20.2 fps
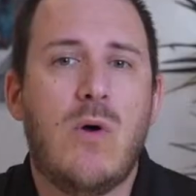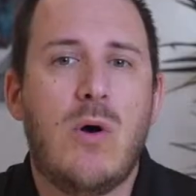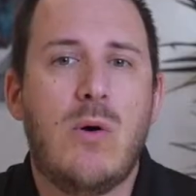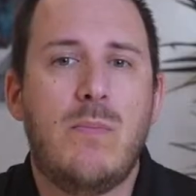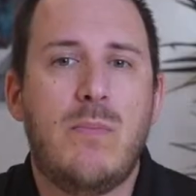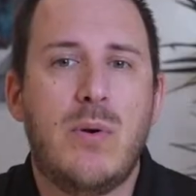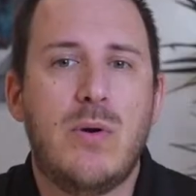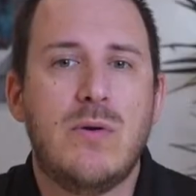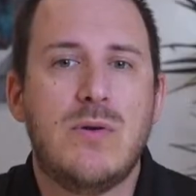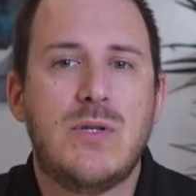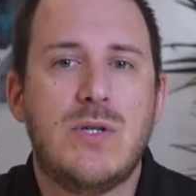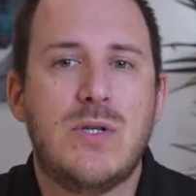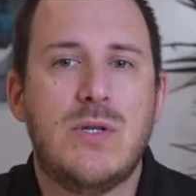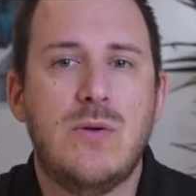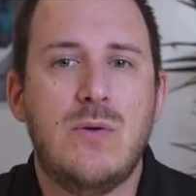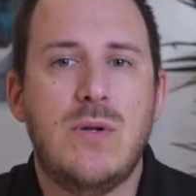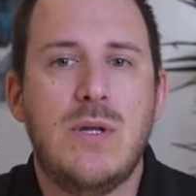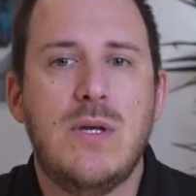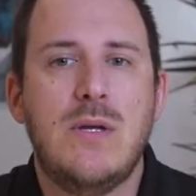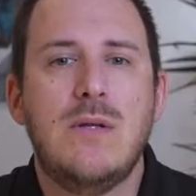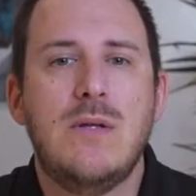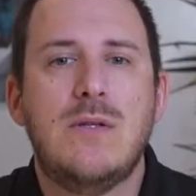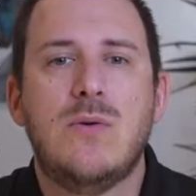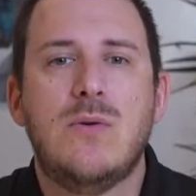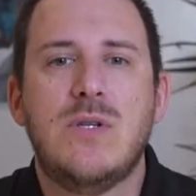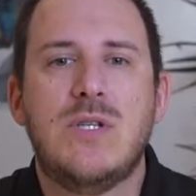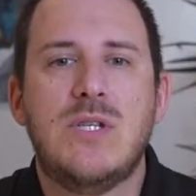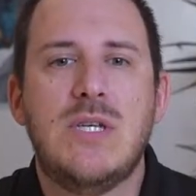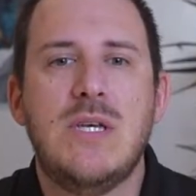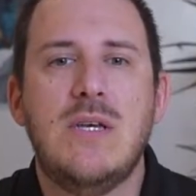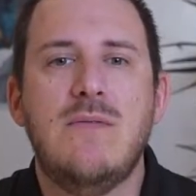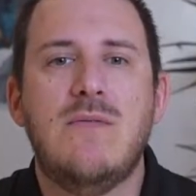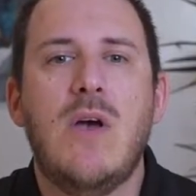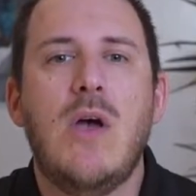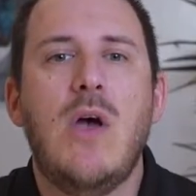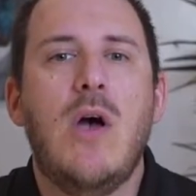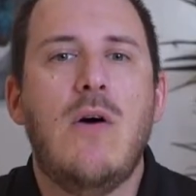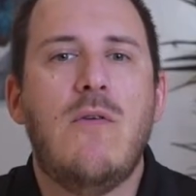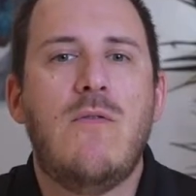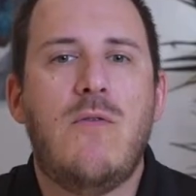raw burst shooting to achieve
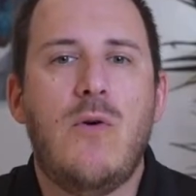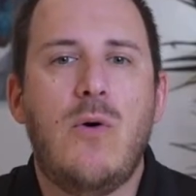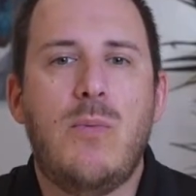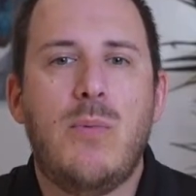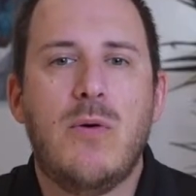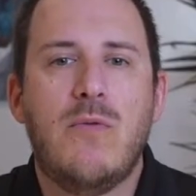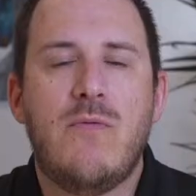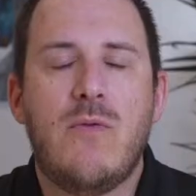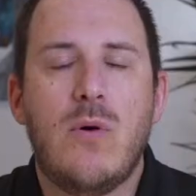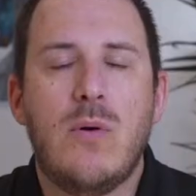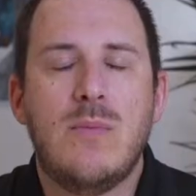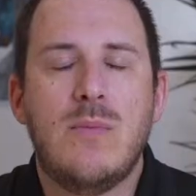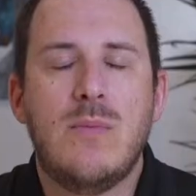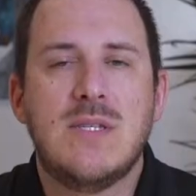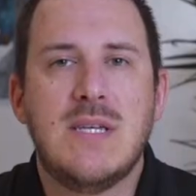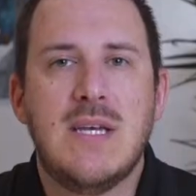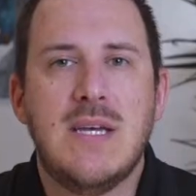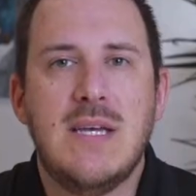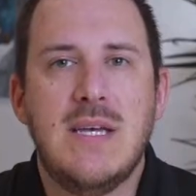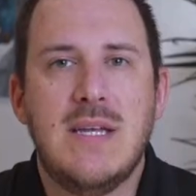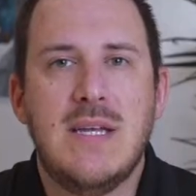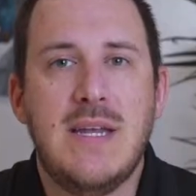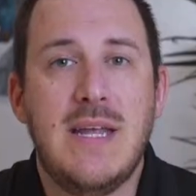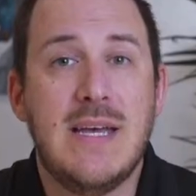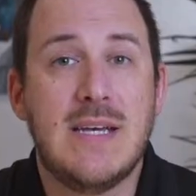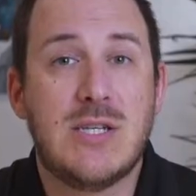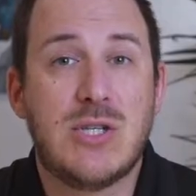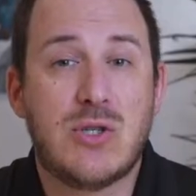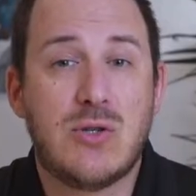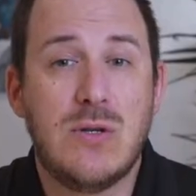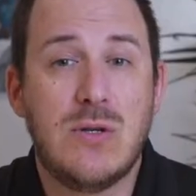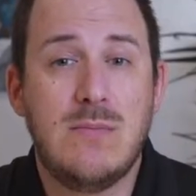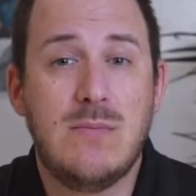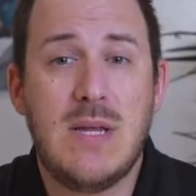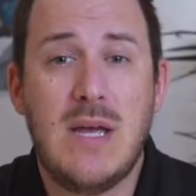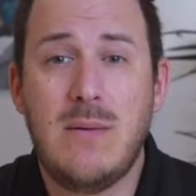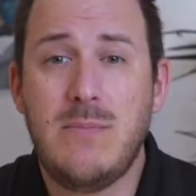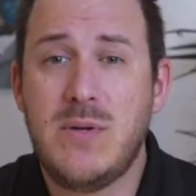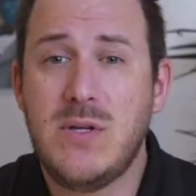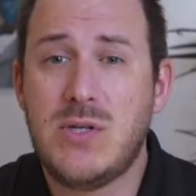full performance in extreme
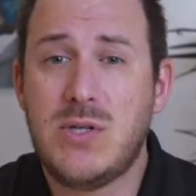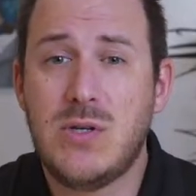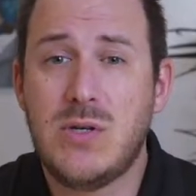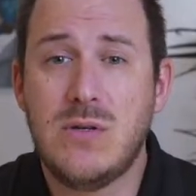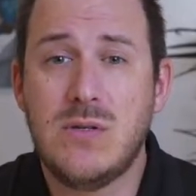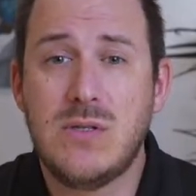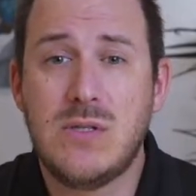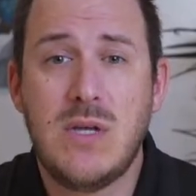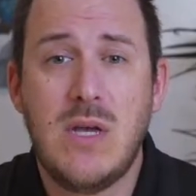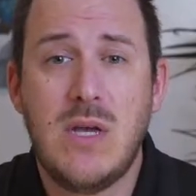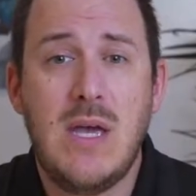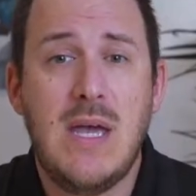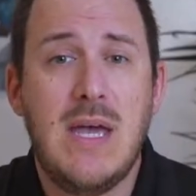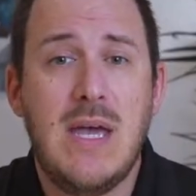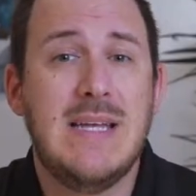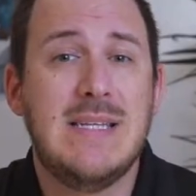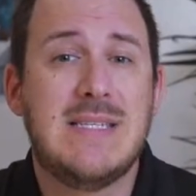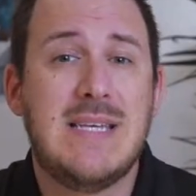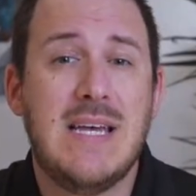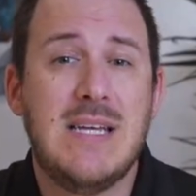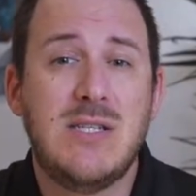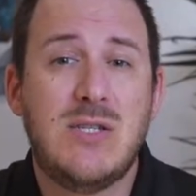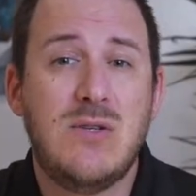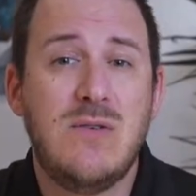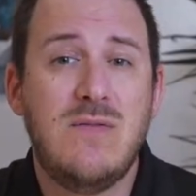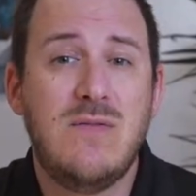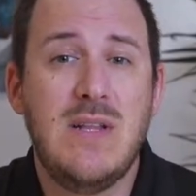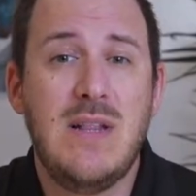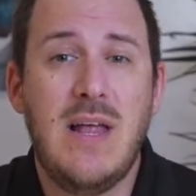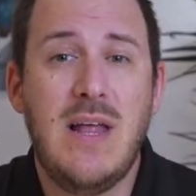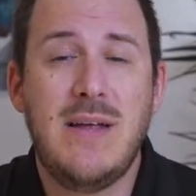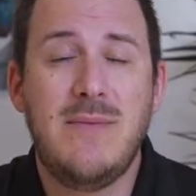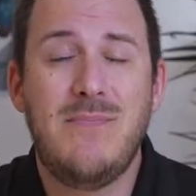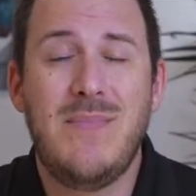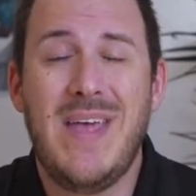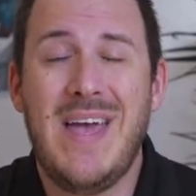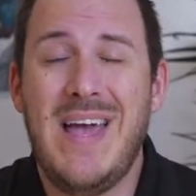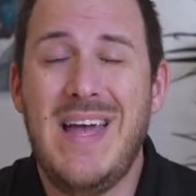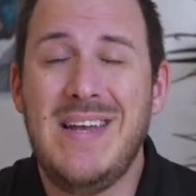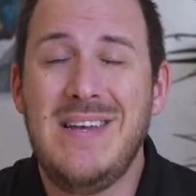temperatures, intense U V light,
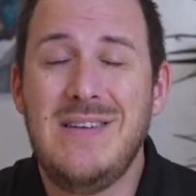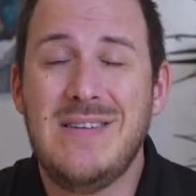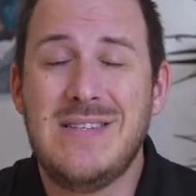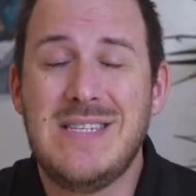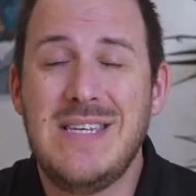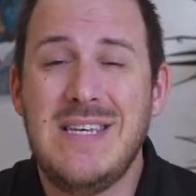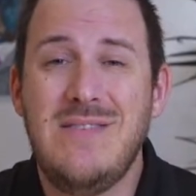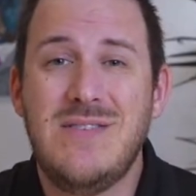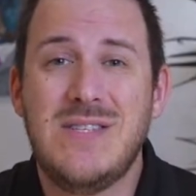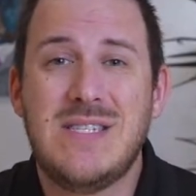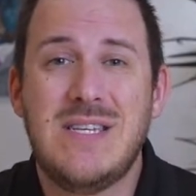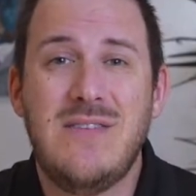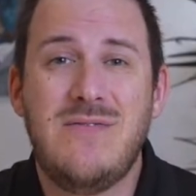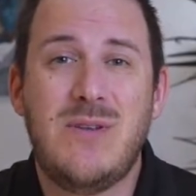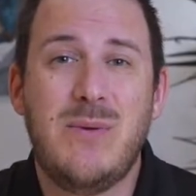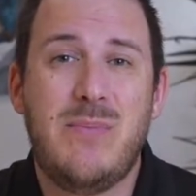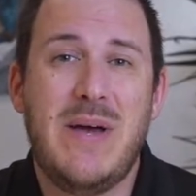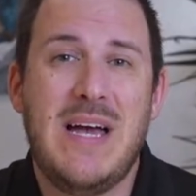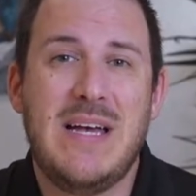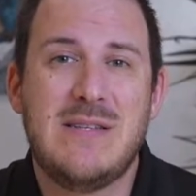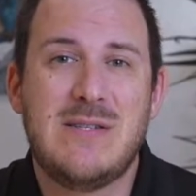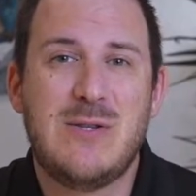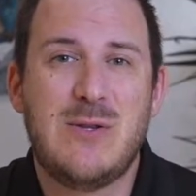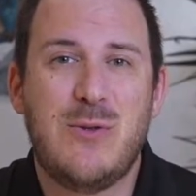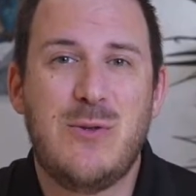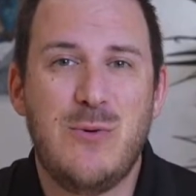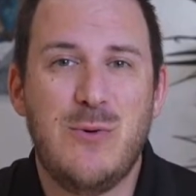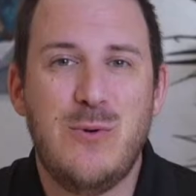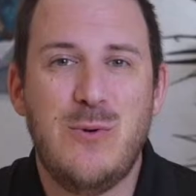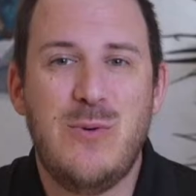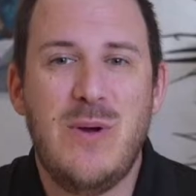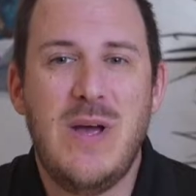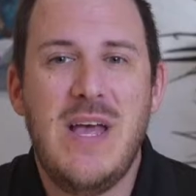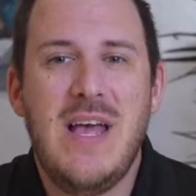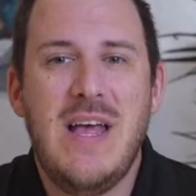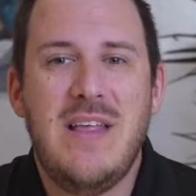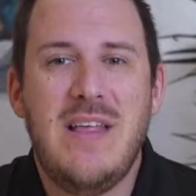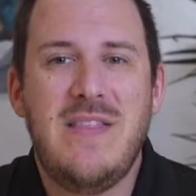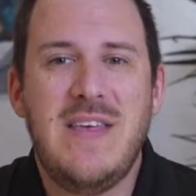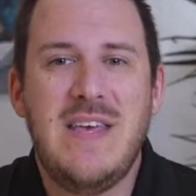and it's even safe to pass through
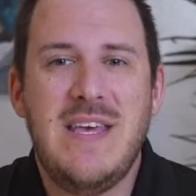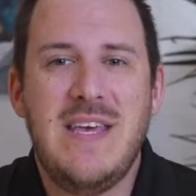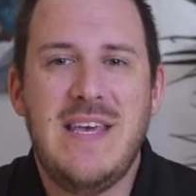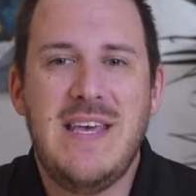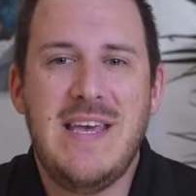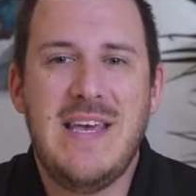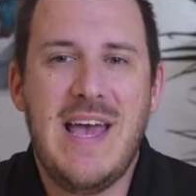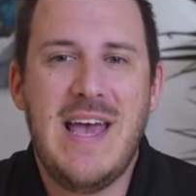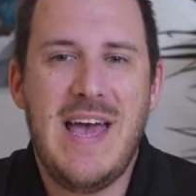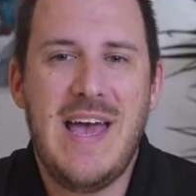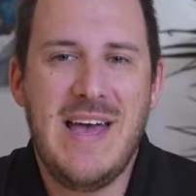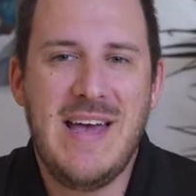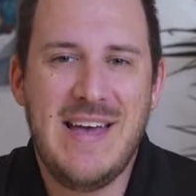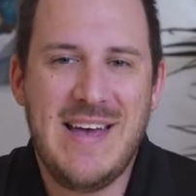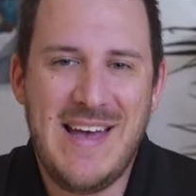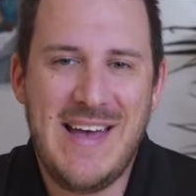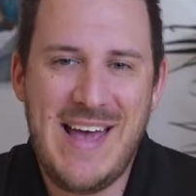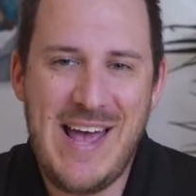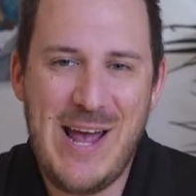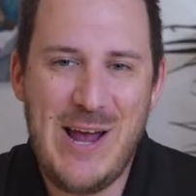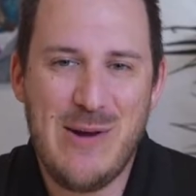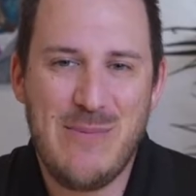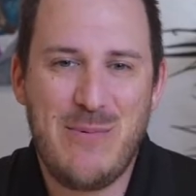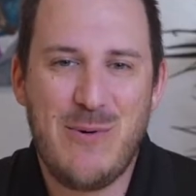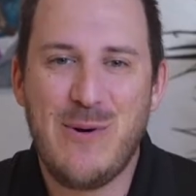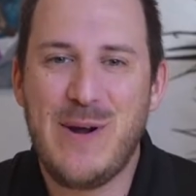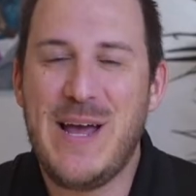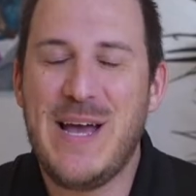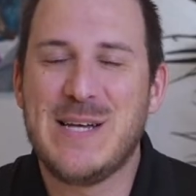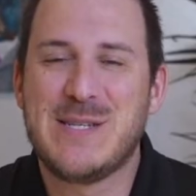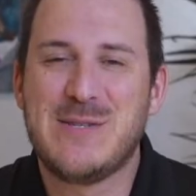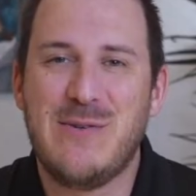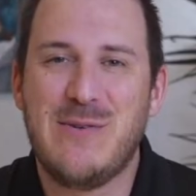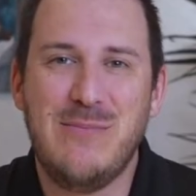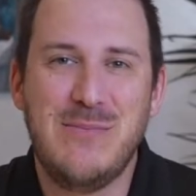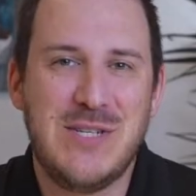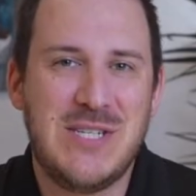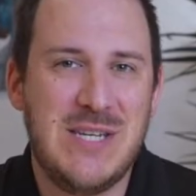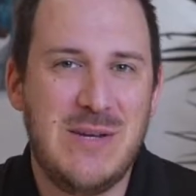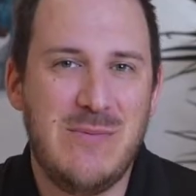the airport X-ray
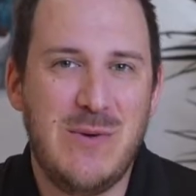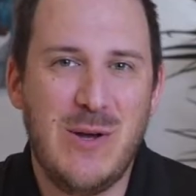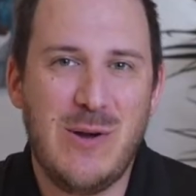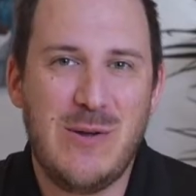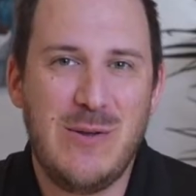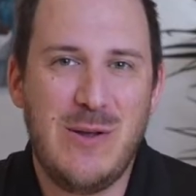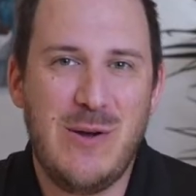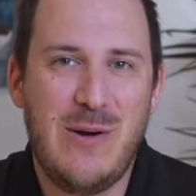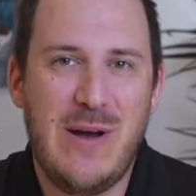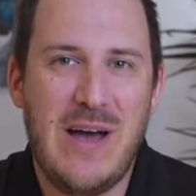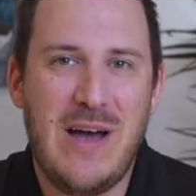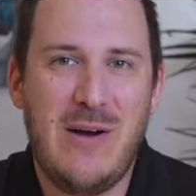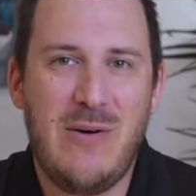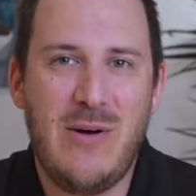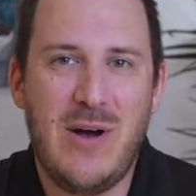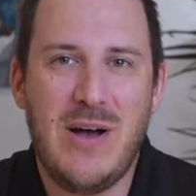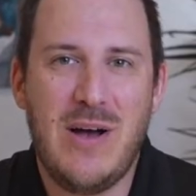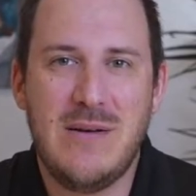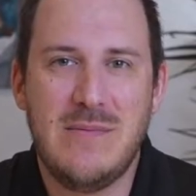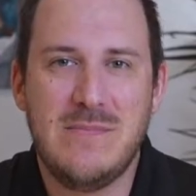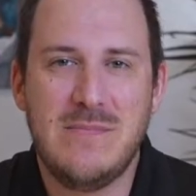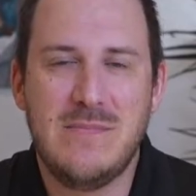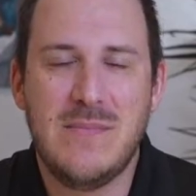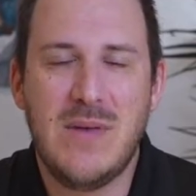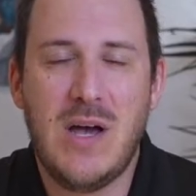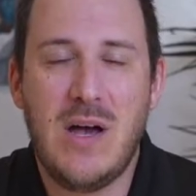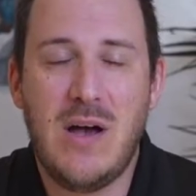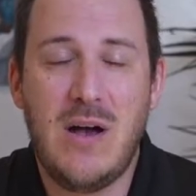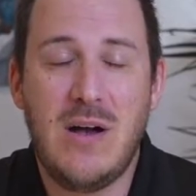machine. We all know how um,